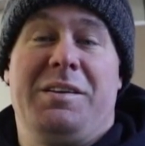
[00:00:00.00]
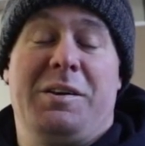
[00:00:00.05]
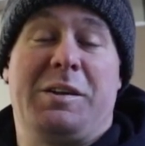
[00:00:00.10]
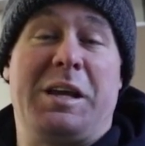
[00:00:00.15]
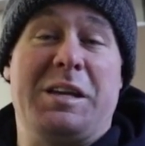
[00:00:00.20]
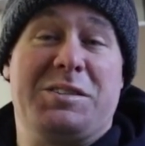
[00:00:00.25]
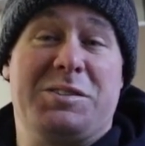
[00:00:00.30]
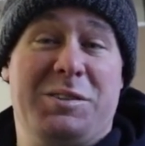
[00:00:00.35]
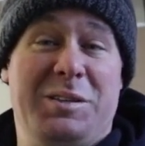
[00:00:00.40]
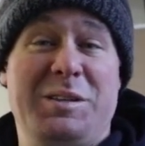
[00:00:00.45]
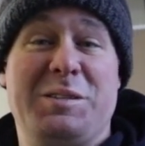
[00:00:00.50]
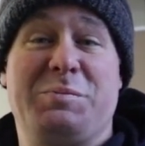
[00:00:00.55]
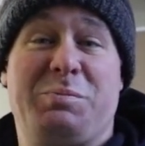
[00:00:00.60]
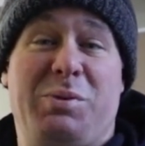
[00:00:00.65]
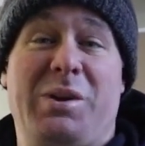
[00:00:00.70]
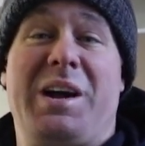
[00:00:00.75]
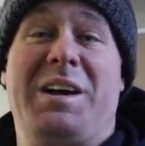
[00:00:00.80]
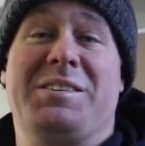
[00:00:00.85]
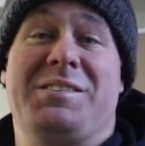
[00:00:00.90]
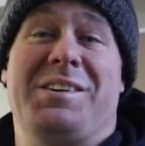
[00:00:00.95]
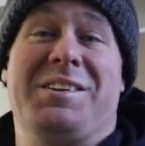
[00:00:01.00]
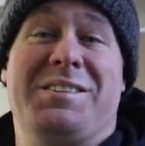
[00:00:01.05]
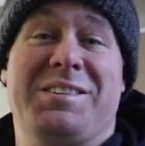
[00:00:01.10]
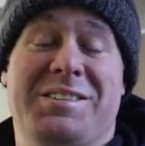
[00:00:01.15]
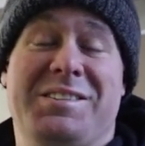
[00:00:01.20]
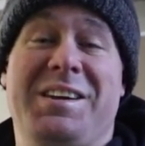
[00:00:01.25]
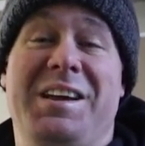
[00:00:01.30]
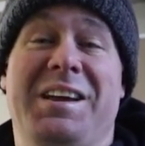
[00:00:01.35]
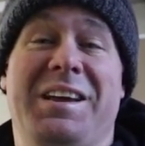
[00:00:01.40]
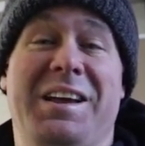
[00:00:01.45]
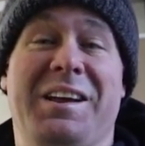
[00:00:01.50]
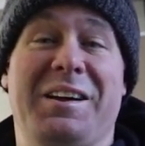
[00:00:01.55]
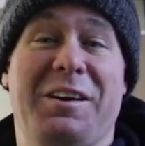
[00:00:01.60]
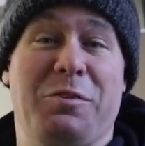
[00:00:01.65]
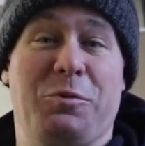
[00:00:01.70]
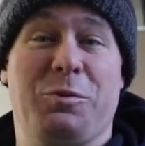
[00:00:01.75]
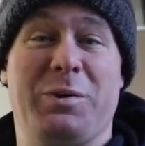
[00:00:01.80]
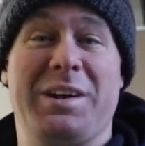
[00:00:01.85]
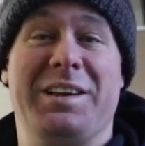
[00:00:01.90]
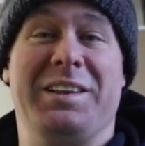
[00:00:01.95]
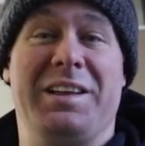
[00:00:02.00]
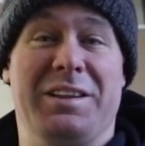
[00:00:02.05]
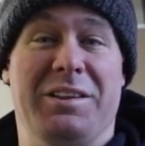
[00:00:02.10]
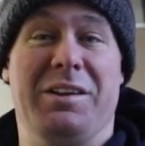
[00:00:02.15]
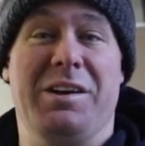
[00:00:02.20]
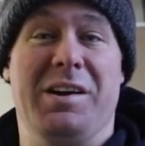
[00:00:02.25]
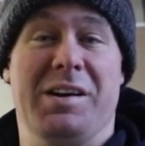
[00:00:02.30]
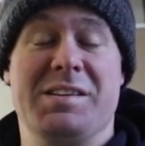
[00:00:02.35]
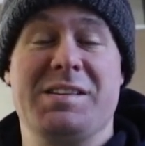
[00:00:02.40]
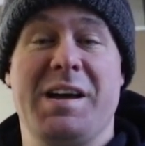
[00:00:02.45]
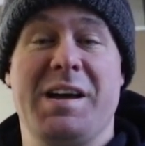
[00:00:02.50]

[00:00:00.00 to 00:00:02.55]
Okay, so this process is taking a really long